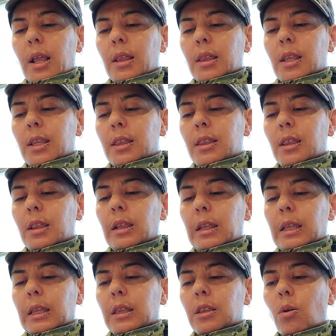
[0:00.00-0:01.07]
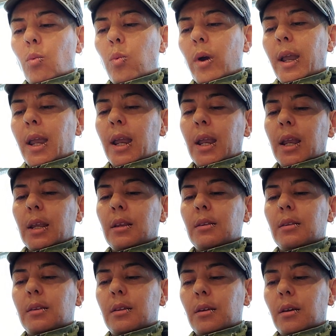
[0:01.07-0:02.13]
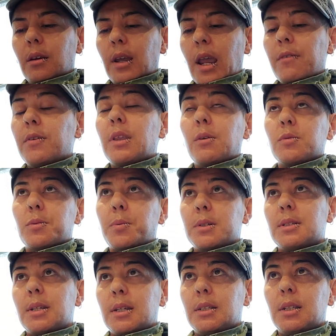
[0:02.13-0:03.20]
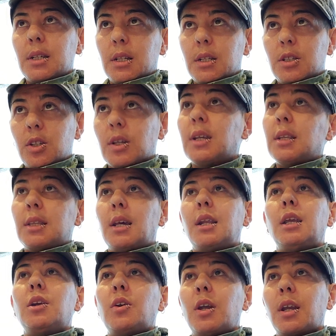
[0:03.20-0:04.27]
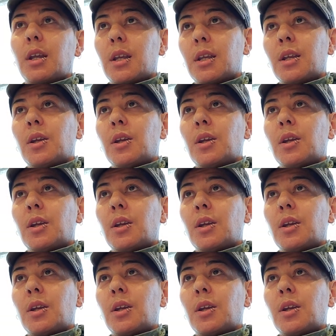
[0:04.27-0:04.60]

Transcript: the way everything was presented to get that hearing,